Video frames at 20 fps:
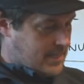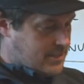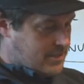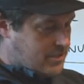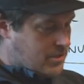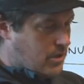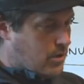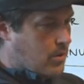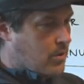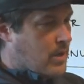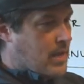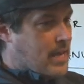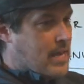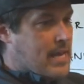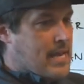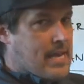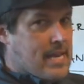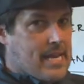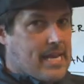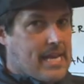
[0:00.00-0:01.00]
And so
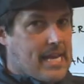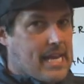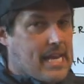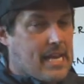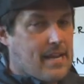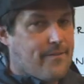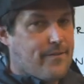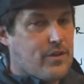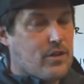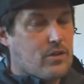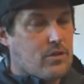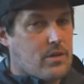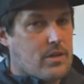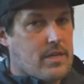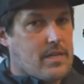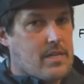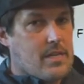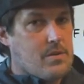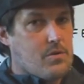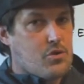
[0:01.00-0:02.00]
if you're
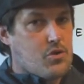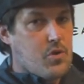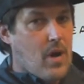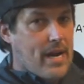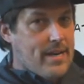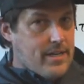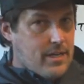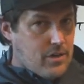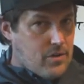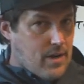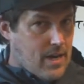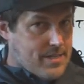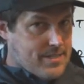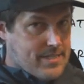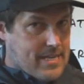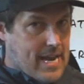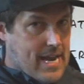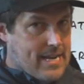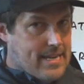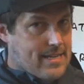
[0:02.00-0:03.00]
trying to
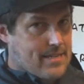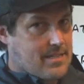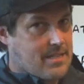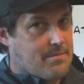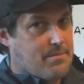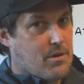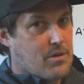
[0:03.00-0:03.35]
cross eddies in the